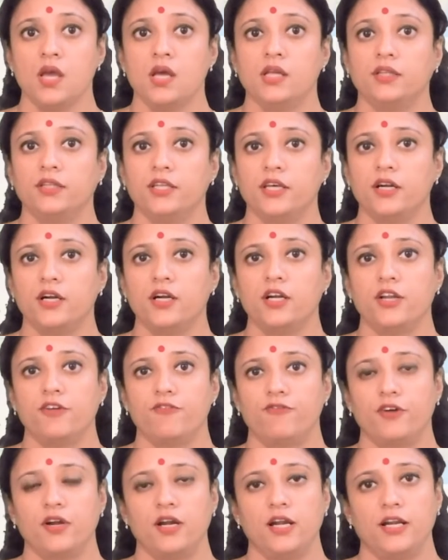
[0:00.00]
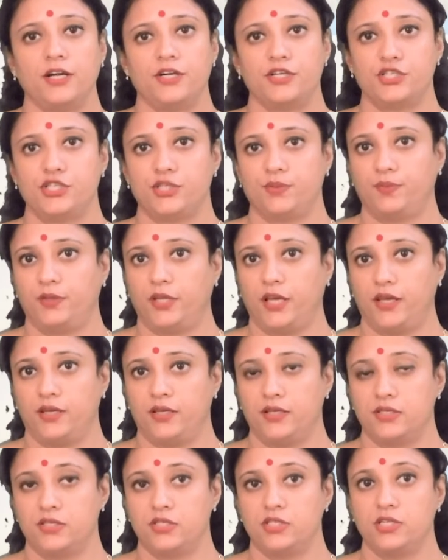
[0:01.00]
There are different leadership
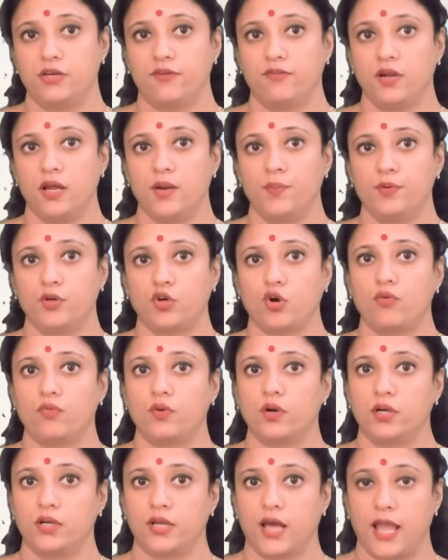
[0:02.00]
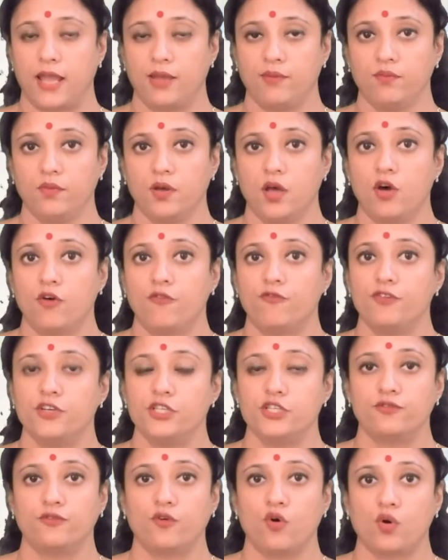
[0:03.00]
theories developed over time
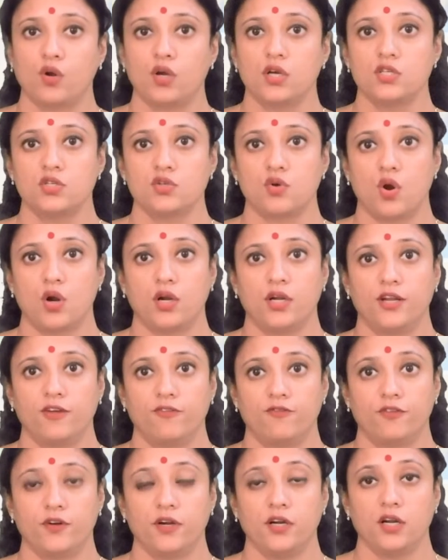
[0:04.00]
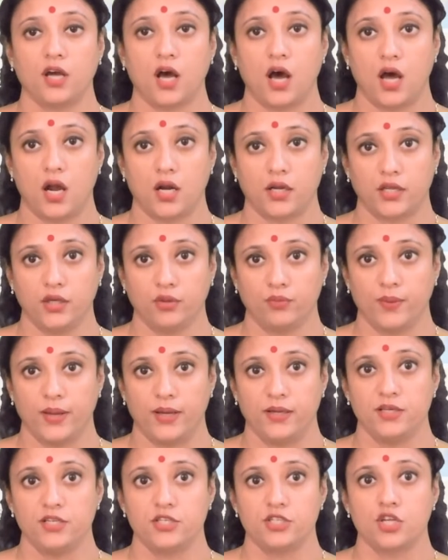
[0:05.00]
which focus on different
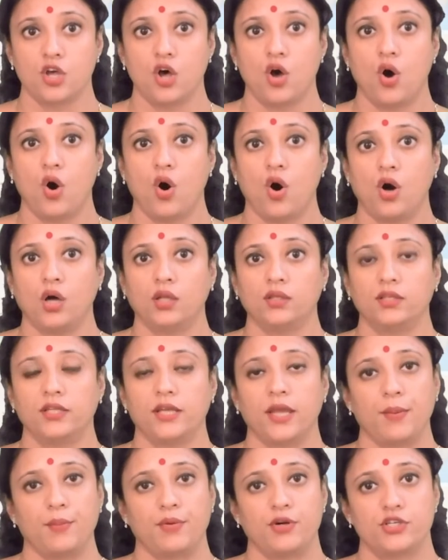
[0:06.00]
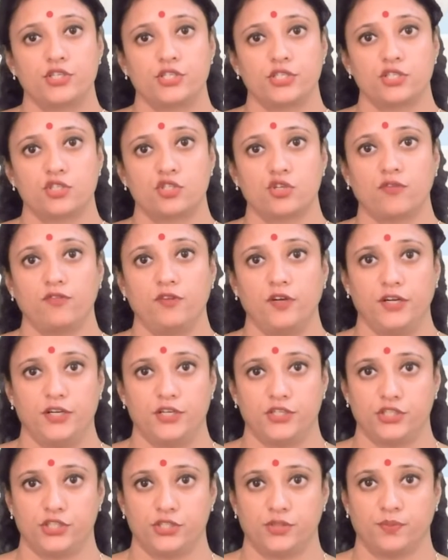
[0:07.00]
arguments on the emergence of
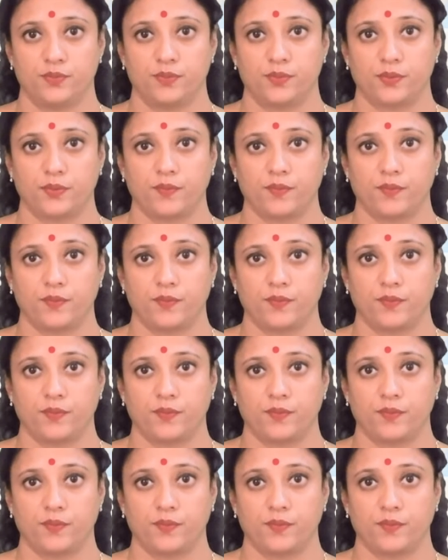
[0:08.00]
leadership.